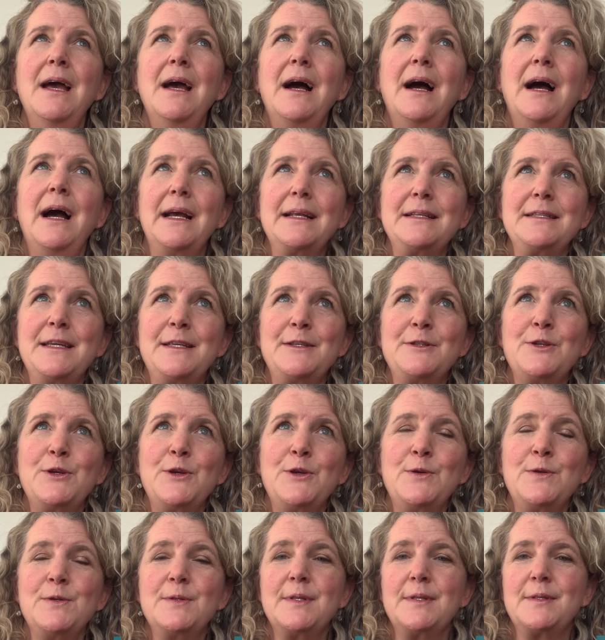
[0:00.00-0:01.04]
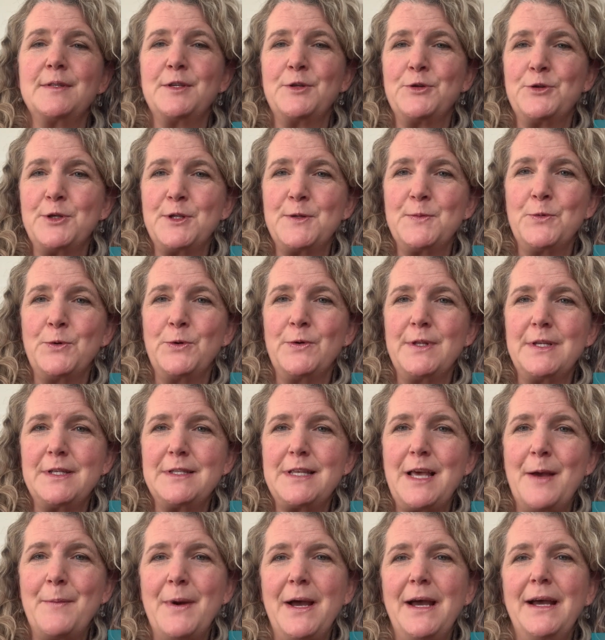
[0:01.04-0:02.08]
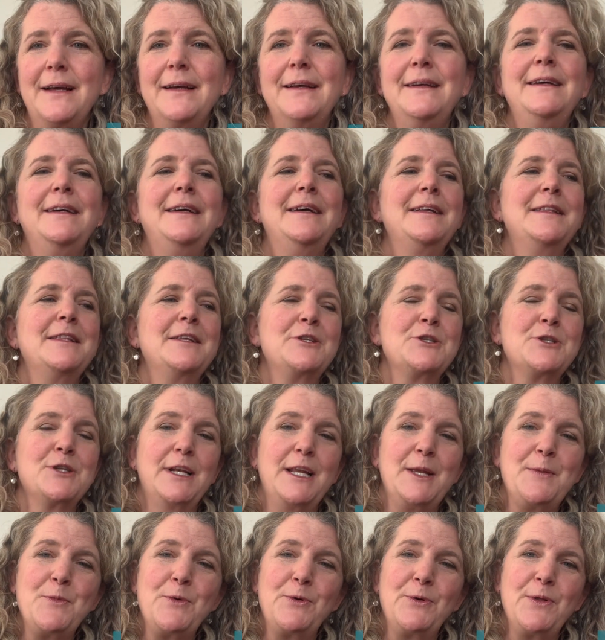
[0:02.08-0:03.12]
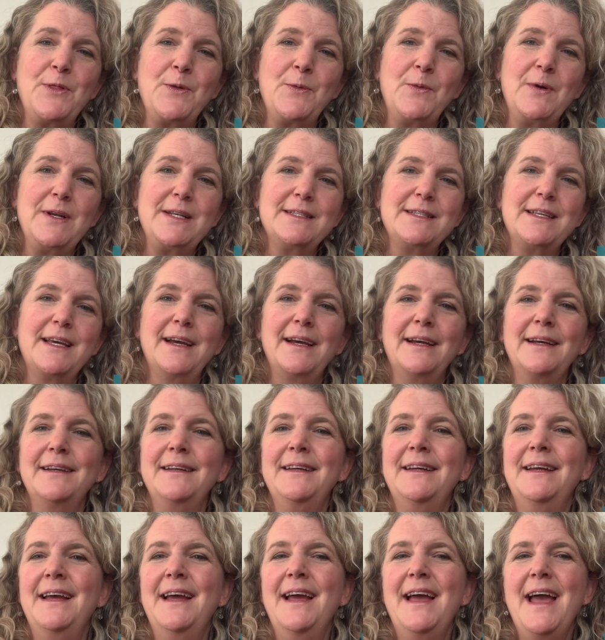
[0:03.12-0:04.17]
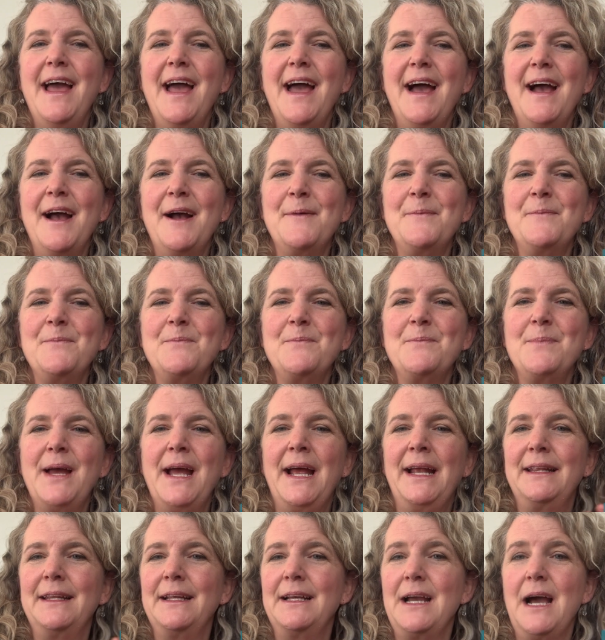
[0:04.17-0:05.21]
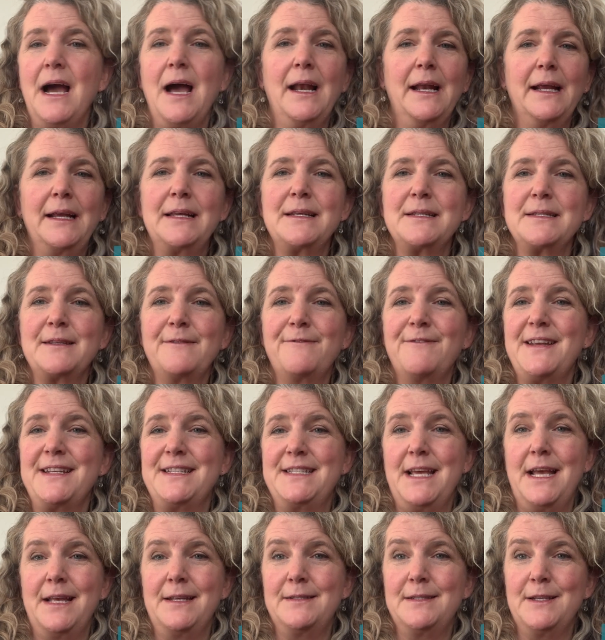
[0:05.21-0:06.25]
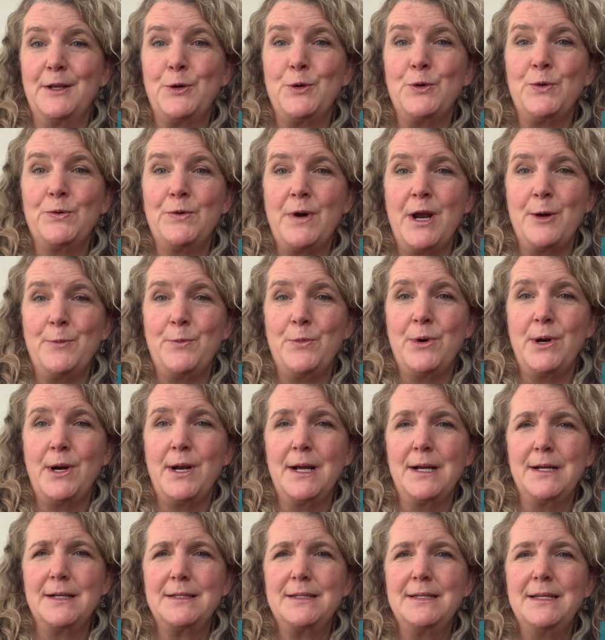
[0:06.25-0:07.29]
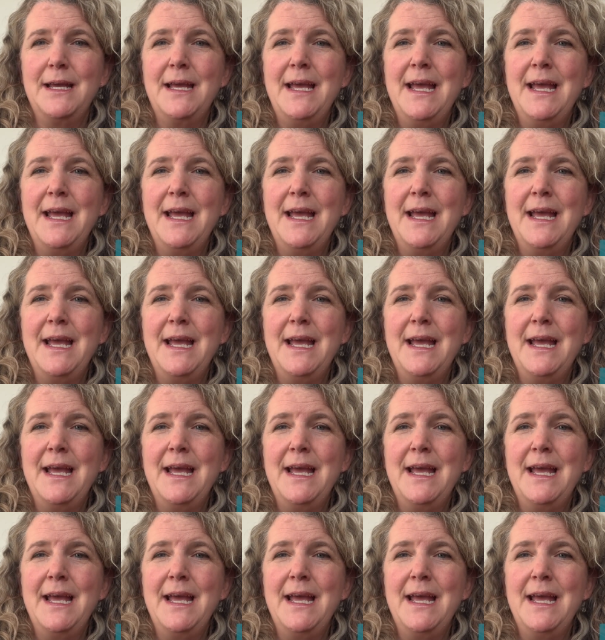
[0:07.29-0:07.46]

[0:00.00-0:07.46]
I tend to use the citrus more in the summer, the chili more in the winter, and the garlic is a fantastic all-round product.